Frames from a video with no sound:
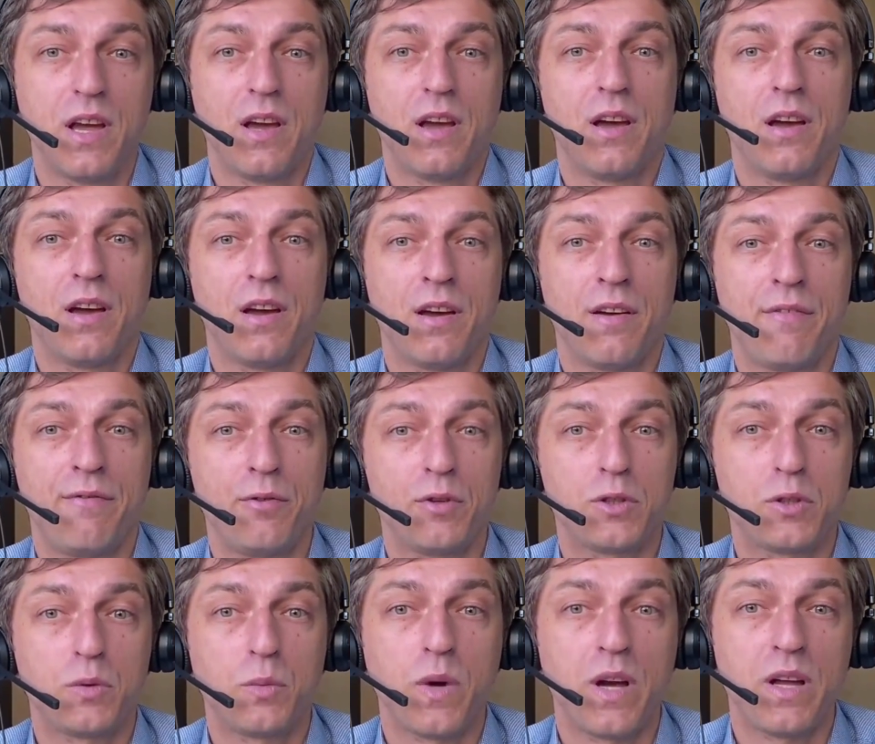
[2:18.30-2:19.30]

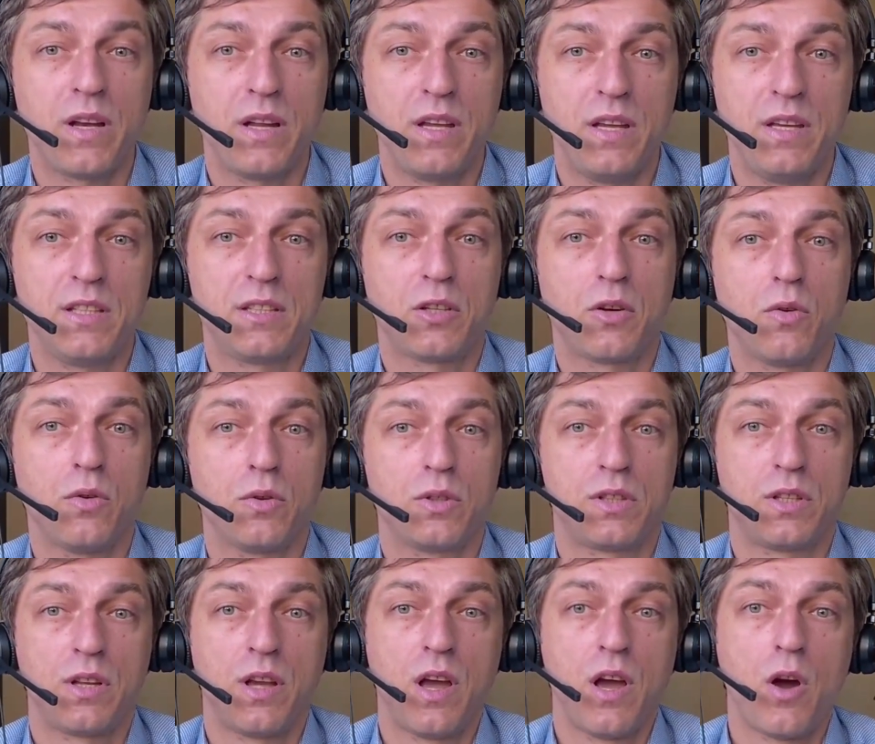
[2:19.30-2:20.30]
First one is
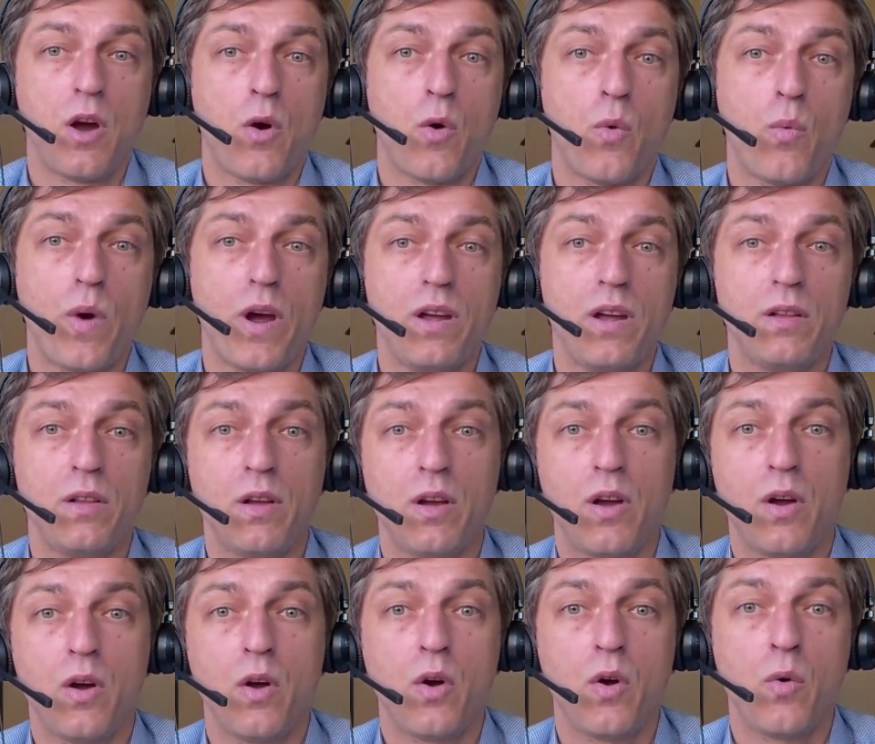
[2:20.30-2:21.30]
cost.
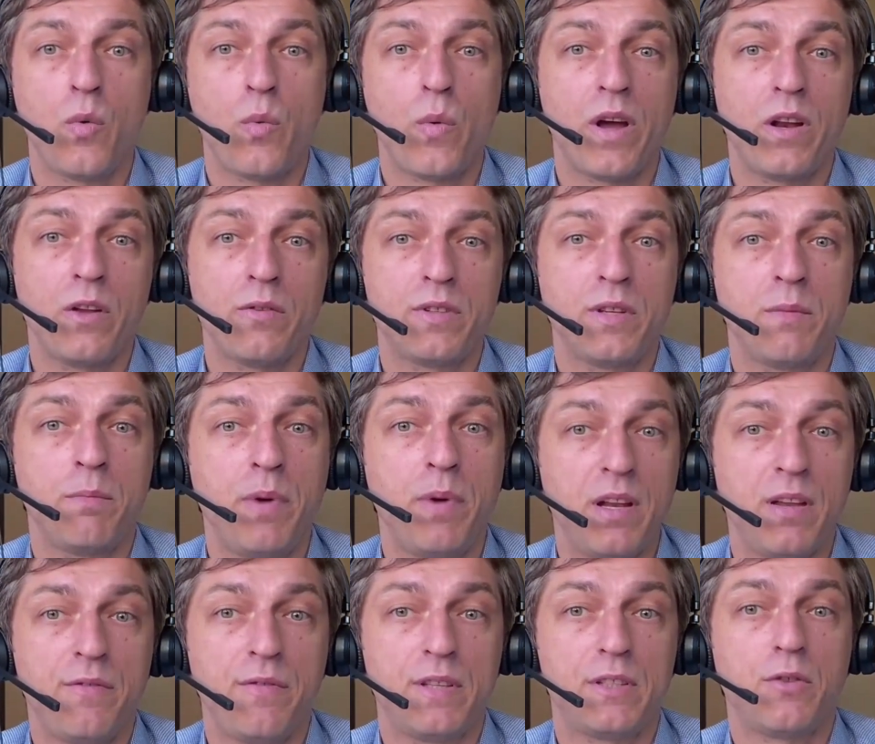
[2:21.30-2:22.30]
While one of the
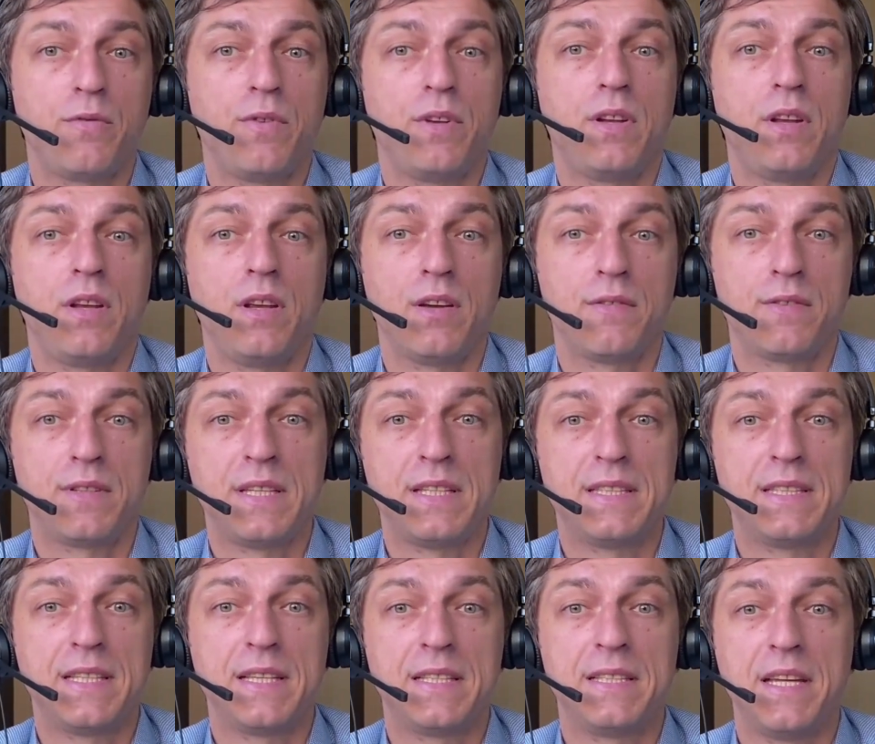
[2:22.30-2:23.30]
benefits of ETFs
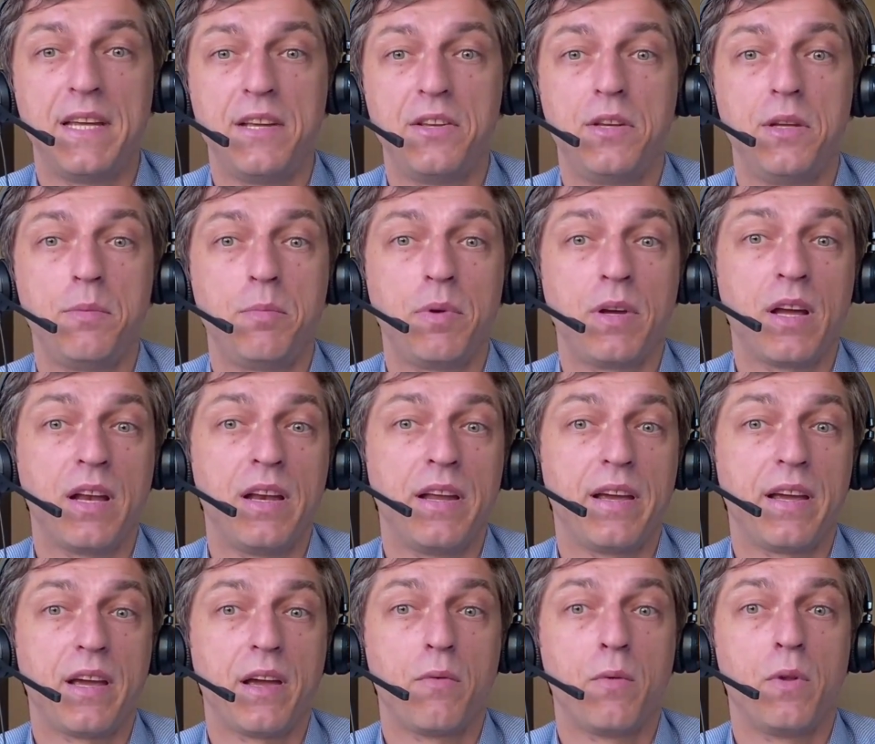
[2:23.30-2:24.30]
is that they typically
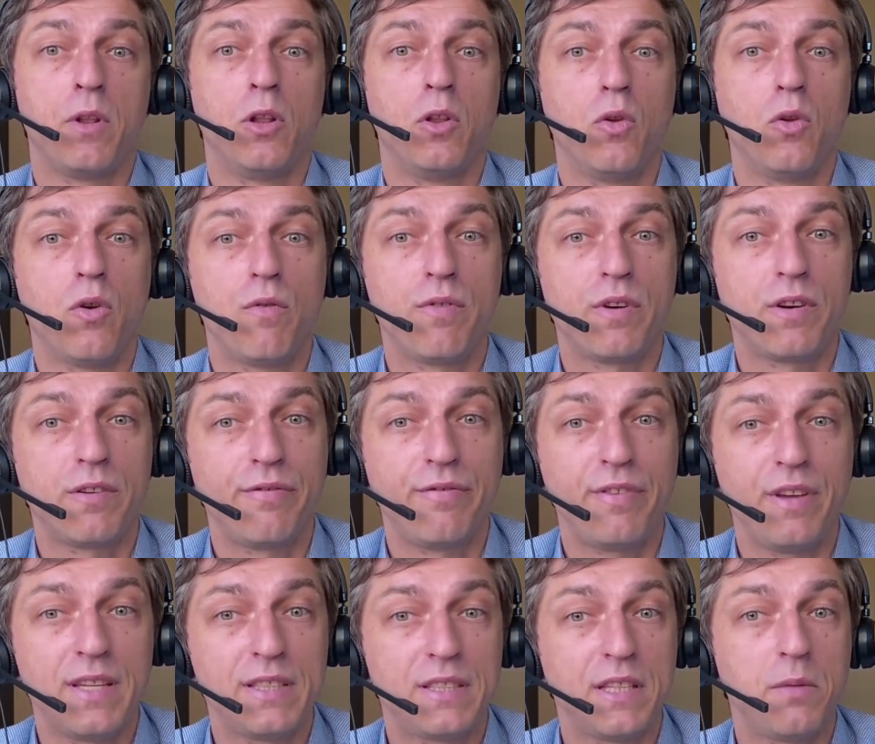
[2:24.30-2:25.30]
have lower
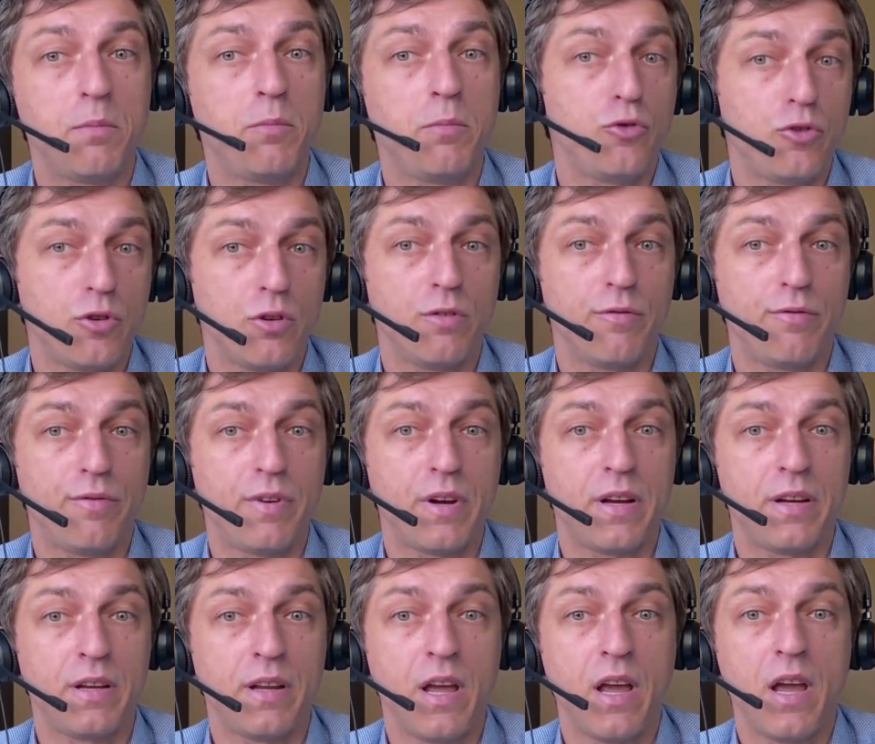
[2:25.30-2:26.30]
fees than mutual
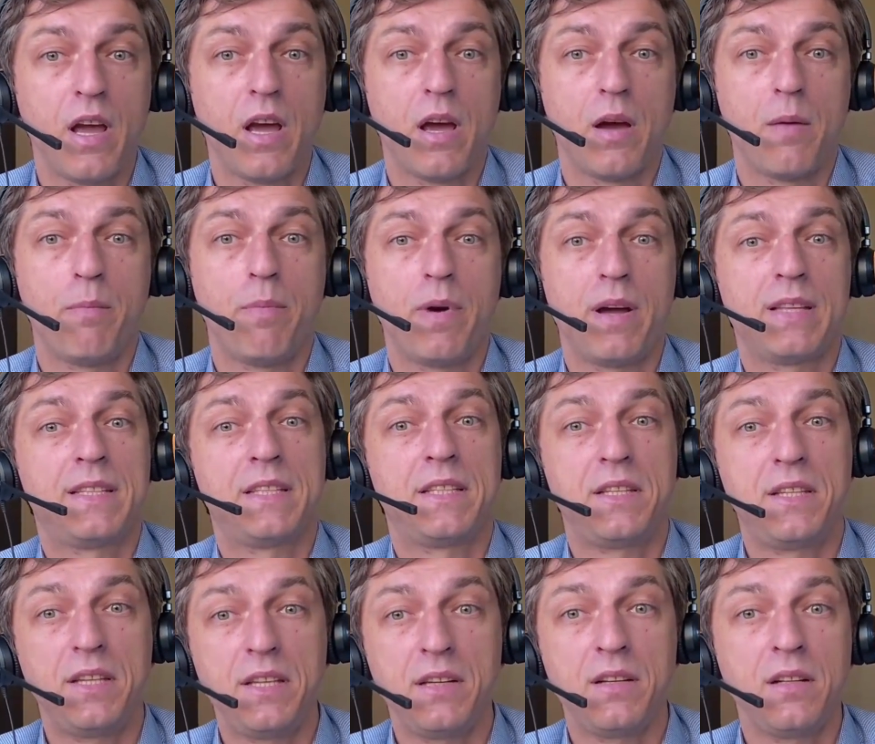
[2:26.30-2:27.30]
fund, but
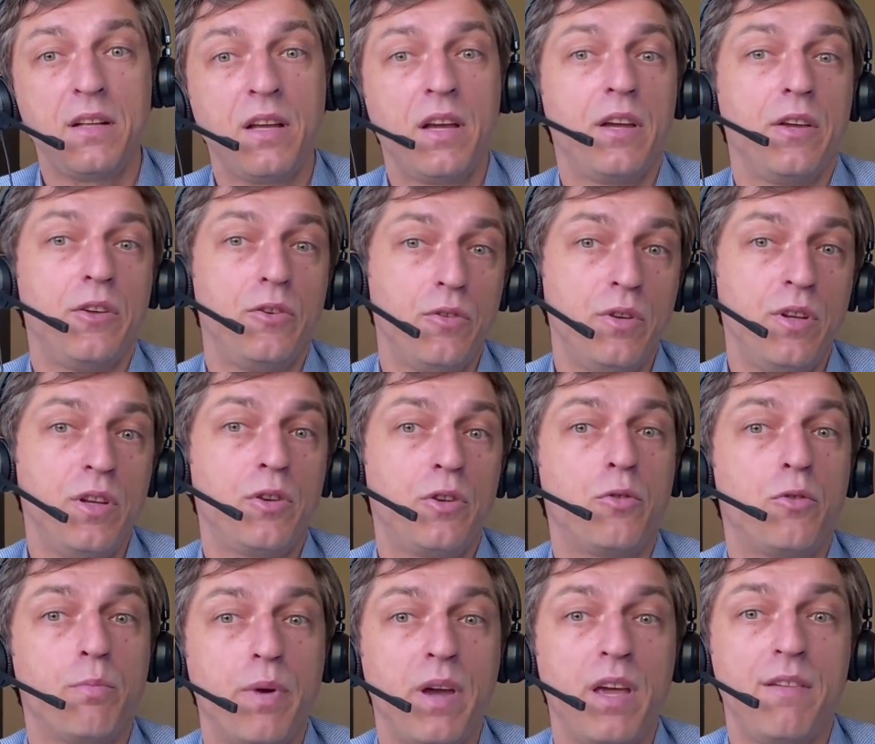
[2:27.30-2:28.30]
still you need
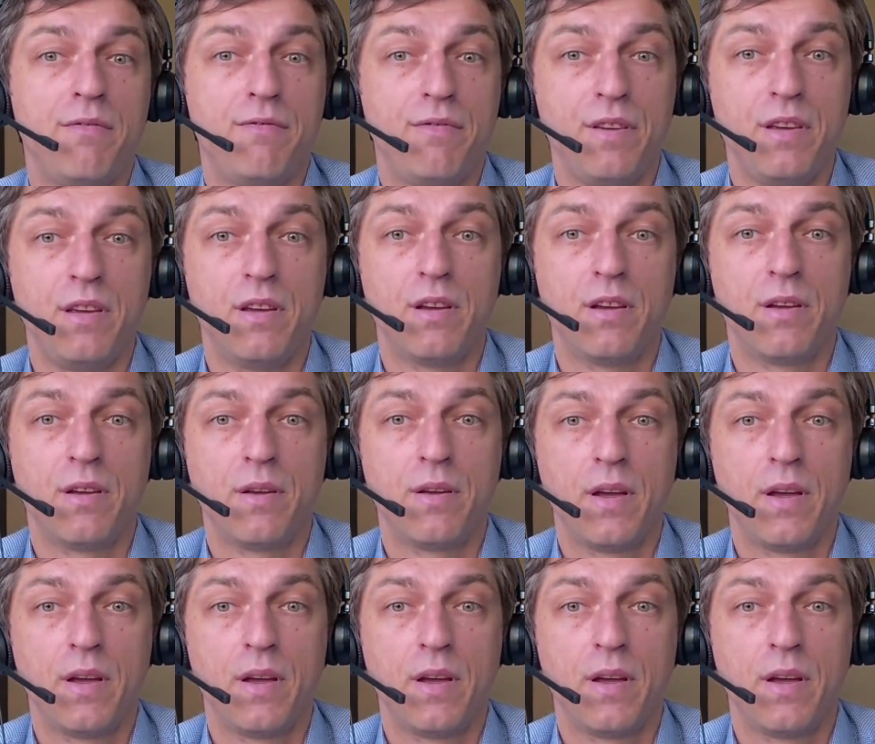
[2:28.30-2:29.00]
to pay fee.